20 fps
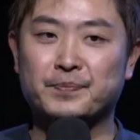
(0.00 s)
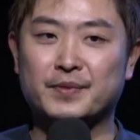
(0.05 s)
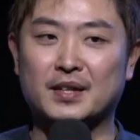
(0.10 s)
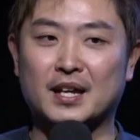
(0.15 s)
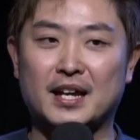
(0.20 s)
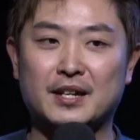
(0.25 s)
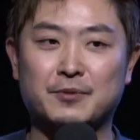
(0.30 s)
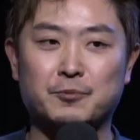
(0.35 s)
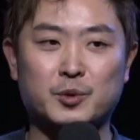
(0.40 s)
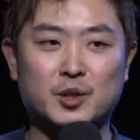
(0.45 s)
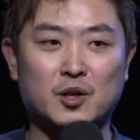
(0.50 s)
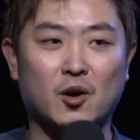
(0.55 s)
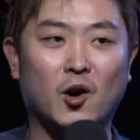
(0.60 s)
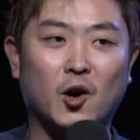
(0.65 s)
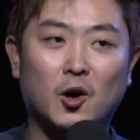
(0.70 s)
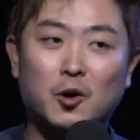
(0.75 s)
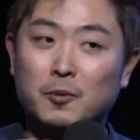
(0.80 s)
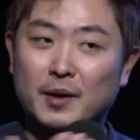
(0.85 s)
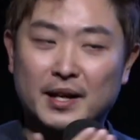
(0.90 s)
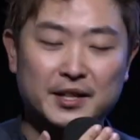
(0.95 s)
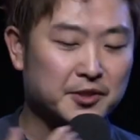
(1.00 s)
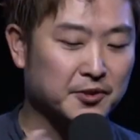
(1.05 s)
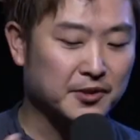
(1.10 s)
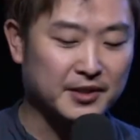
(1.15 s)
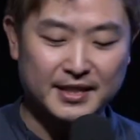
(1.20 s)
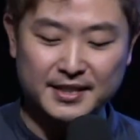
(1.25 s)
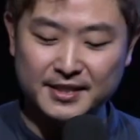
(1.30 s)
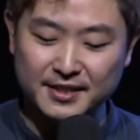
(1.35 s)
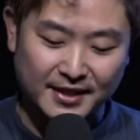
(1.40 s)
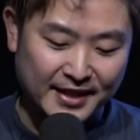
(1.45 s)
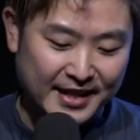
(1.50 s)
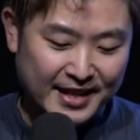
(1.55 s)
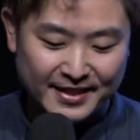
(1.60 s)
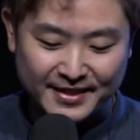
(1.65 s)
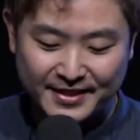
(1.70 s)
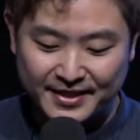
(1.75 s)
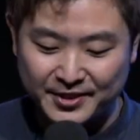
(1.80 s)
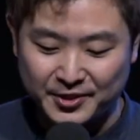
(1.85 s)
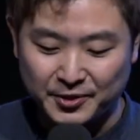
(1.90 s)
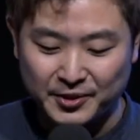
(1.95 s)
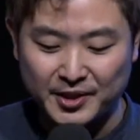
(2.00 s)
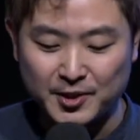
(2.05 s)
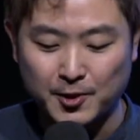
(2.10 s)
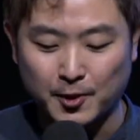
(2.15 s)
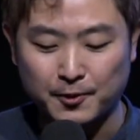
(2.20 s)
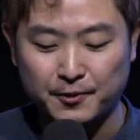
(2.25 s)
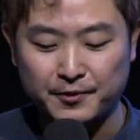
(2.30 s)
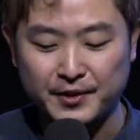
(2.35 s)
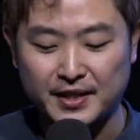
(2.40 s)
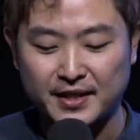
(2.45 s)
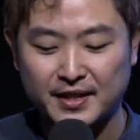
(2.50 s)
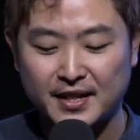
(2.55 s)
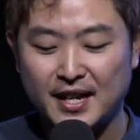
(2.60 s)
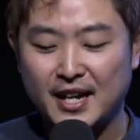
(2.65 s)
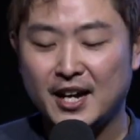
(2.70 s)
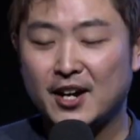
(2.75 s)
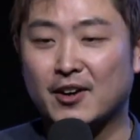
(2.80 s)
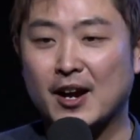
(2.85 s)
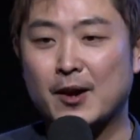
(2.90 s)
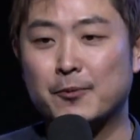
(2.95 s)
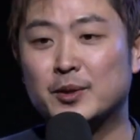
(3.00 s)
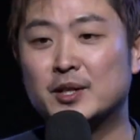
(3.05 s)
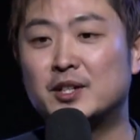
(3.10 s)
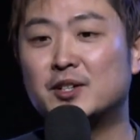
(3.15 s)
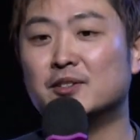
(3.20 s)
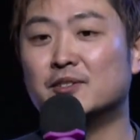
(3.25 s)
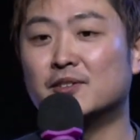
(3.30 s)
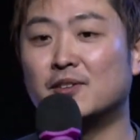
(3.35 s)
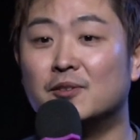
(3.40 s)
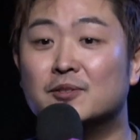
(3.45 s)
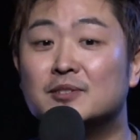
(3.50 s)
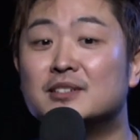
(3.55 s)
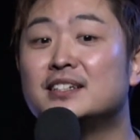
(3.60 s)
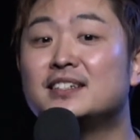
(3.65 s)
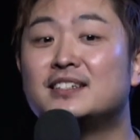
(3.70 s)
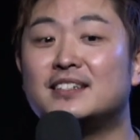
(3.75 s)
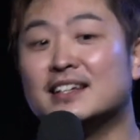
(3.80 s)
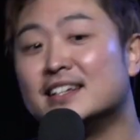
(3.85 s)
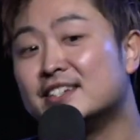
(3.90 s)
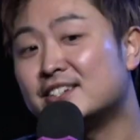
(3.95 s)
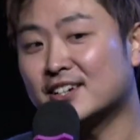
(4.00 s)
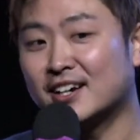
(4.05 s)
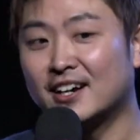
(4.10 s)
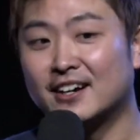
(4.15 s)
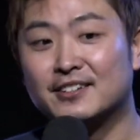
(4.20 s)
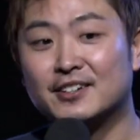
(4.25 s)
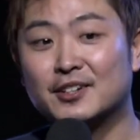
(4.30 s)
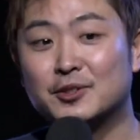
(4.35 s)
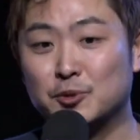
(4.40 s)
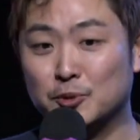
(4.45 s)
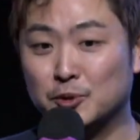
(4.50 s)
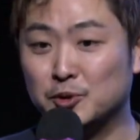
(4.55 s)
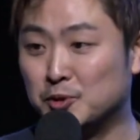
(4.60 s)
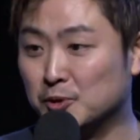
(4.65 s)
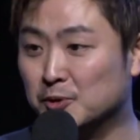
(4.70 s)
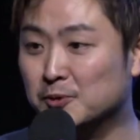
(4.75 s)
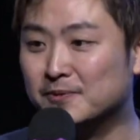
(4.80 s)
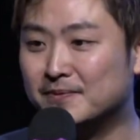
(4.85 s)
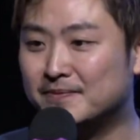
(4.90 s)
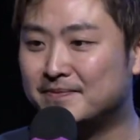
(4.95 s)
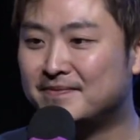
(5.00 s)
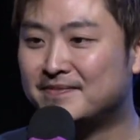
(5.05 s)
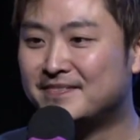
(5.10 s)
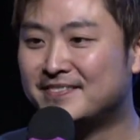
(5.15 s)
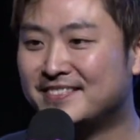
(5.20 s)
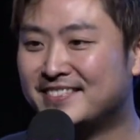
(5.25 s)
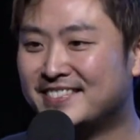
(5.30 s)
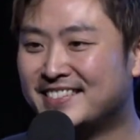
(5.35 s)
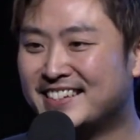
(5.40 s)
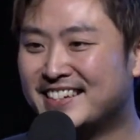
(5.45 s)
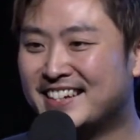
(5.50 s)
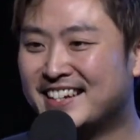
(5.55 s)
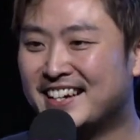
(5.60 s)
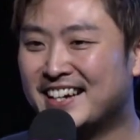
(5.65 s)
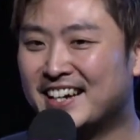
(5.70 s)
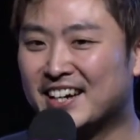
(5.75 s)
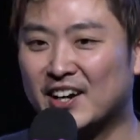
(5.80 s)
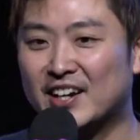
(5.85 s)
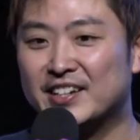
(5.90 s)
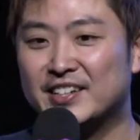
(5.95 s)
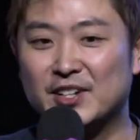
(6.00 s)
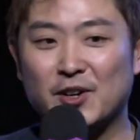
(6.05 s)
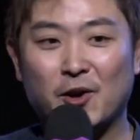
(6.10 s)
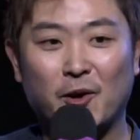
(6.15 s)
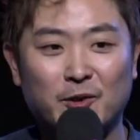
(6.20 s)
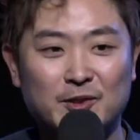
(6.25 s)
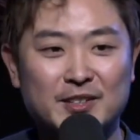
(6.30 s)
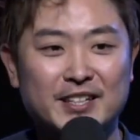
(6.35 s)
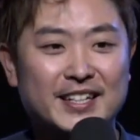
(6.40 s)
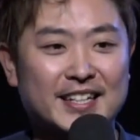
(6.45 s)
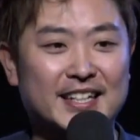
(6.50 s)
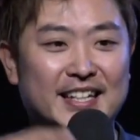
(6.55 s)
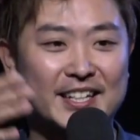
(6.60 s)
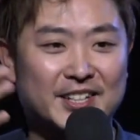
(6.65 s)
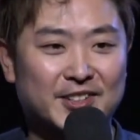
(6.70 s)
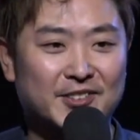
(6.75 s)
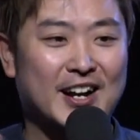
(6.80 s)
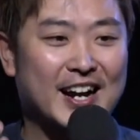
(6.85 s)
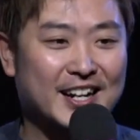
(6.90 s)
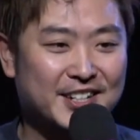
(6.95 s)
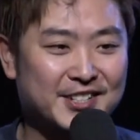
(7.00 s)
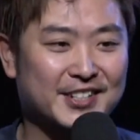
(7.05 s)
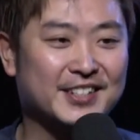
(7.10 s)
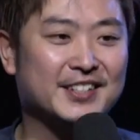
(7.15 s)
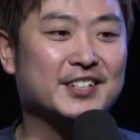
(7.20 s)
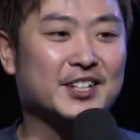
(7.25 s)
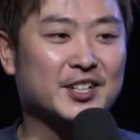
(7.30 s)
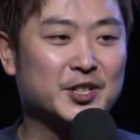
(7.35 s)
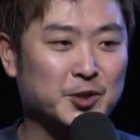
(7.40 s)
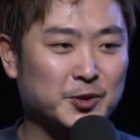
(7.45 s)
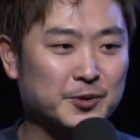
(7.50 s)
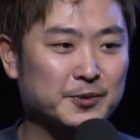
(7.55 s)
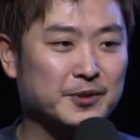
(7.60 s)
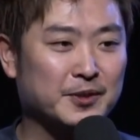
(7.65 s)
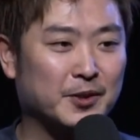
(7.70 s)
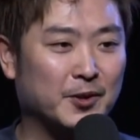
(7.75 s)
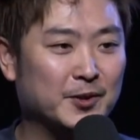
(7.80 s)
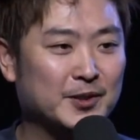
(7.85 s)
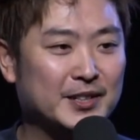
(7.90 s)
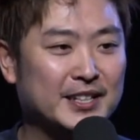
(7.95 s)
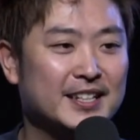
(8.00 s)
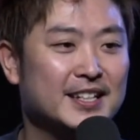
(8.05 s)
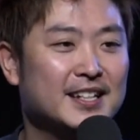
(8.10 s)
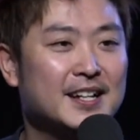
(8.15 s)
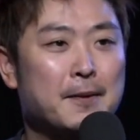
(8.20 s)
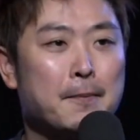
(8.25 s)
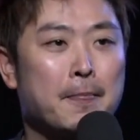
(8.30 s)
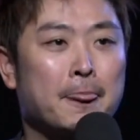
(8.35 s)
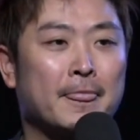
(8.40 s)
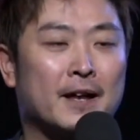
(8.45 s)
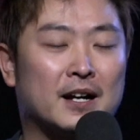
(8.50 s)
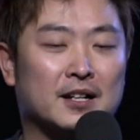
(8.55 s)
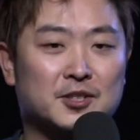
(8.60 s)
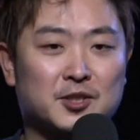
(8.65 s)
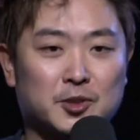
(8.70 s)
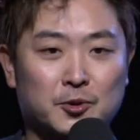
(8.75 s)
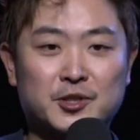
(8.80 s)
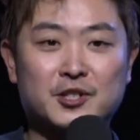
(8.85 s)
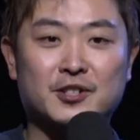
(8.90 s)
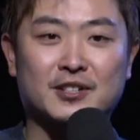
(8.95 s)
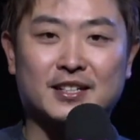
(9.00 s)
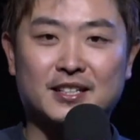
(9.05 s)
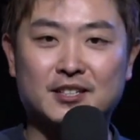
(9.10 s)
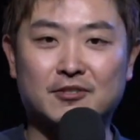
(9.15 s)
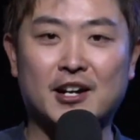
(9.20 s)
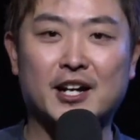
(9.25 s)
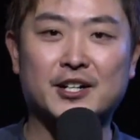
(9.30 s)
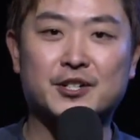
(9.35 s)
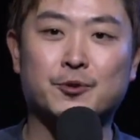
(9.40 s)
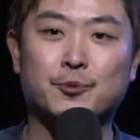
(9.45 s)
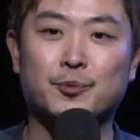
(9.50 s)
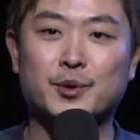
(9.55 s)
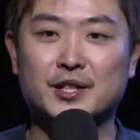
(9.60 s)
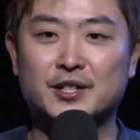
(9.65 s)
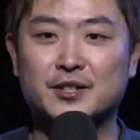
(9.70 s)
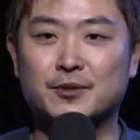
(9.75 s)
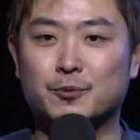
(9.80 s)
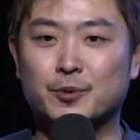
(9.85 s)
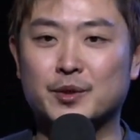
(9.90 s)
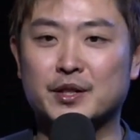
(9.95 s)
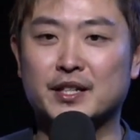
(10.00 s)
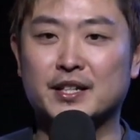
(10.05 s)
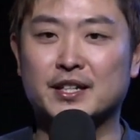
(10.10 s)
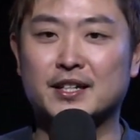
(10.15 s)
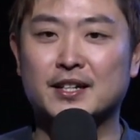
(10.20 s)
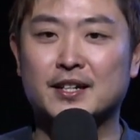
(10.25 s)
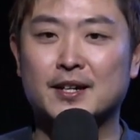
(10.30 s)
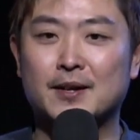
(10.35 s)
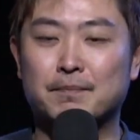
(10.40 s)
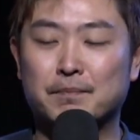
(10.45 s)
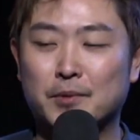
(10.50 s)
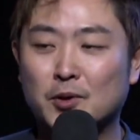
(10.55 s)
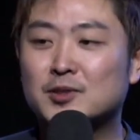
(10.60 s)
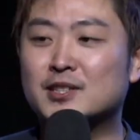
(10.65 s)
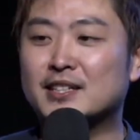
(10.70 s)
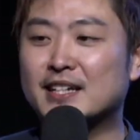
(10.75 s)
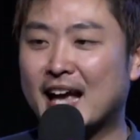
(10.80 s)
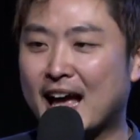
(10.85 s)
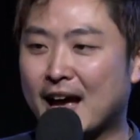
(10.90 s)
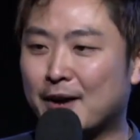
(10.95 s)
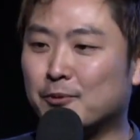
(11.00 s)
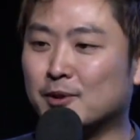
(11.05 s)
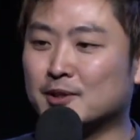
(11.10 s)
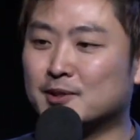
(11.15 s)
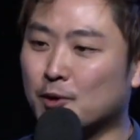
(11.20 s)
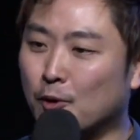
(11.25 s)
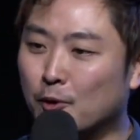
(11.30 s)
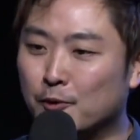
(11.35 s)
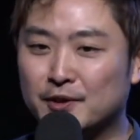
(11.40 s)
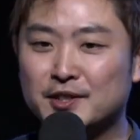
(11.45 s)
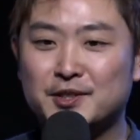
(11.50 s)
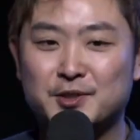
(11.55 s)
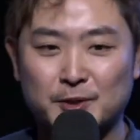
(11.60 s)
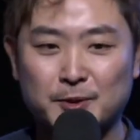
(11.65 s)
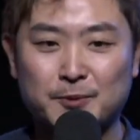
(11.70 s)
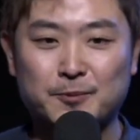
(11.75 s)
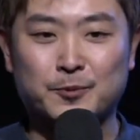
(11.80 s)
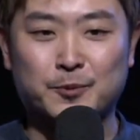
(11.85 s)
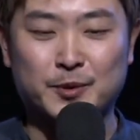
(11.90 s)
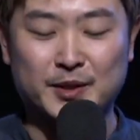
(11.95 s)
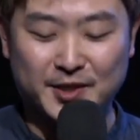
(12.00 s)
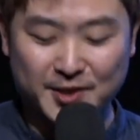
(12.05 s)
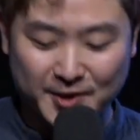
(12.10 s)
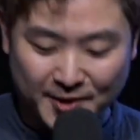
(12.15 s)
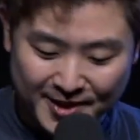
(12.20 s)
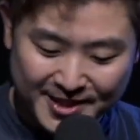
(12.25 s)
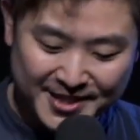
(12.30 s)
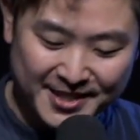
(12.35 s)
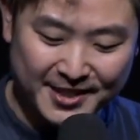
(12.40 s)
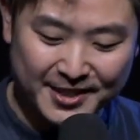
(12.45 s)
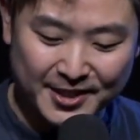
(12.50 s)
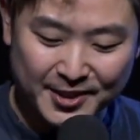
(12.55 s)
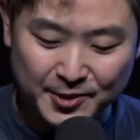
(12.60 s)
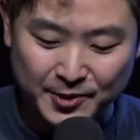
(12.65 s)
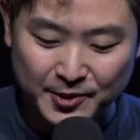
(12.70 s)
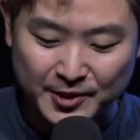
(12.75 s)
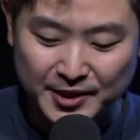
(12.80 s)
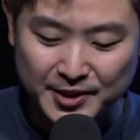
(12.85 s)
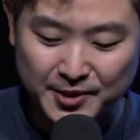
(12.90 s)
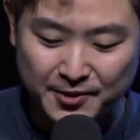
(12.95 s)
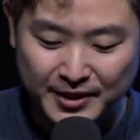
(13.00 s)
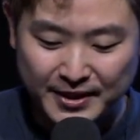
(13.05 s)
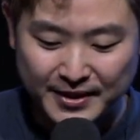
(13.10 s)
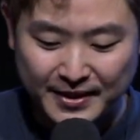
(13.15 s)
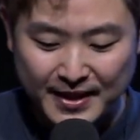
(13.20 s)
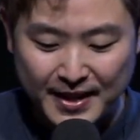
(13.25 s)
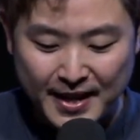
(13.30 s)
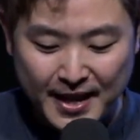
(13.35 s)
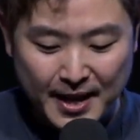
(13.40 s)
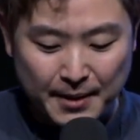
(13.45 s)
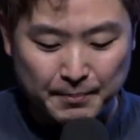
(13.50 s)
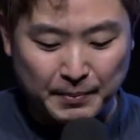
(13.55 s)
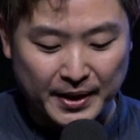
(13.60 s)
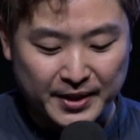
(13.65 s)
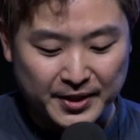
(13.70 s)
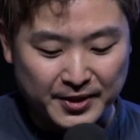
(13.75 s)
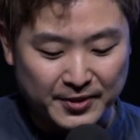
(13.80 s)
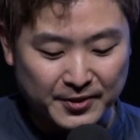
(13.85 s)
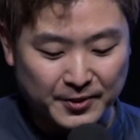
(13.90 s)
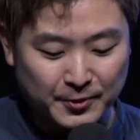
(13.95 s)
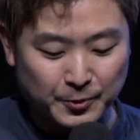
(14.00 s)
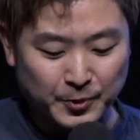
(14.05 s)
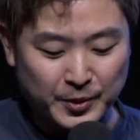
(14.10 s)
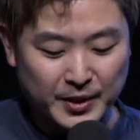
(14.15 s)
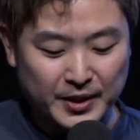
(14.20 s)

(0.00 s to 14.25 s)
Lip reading: and we all went through this together during COVID, right? We could only see each other through Zoom, right? The only interaction, the only social interaction we mostly had was over Zoom. We saw each other through the screen. But, you know,